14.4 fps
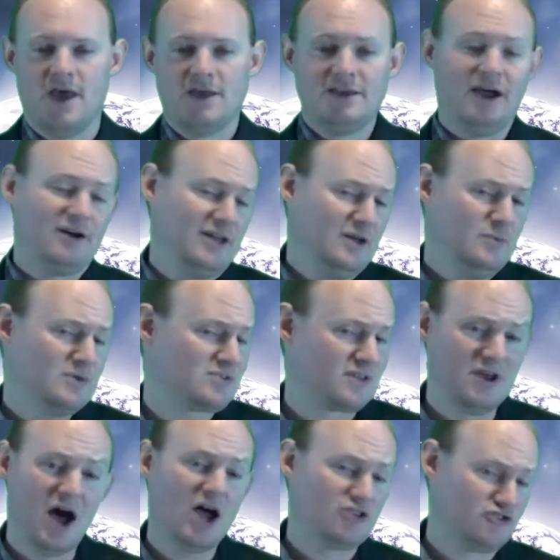Now, it was
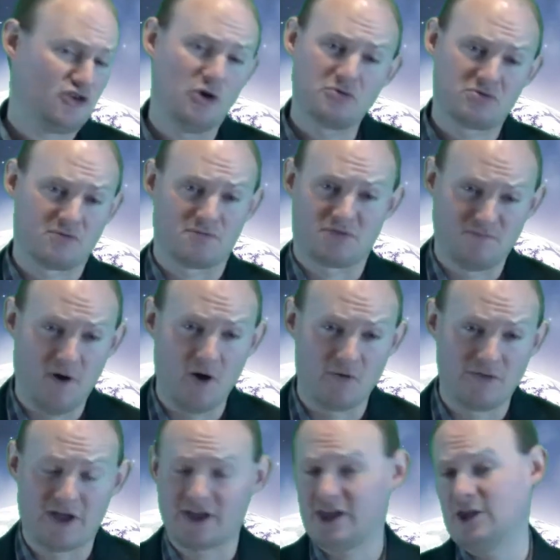not Joseph's fault
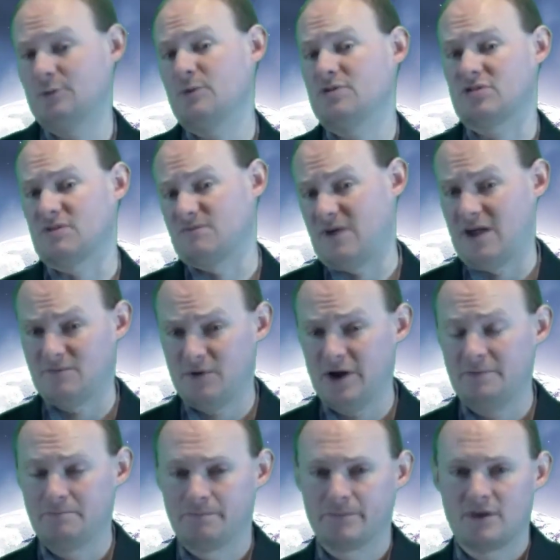that he was the
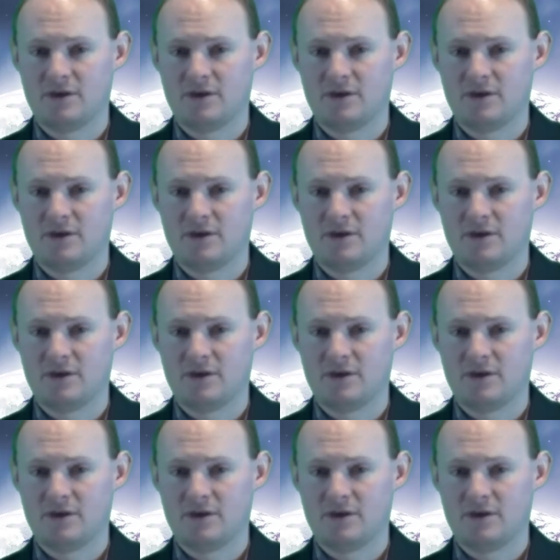favorite,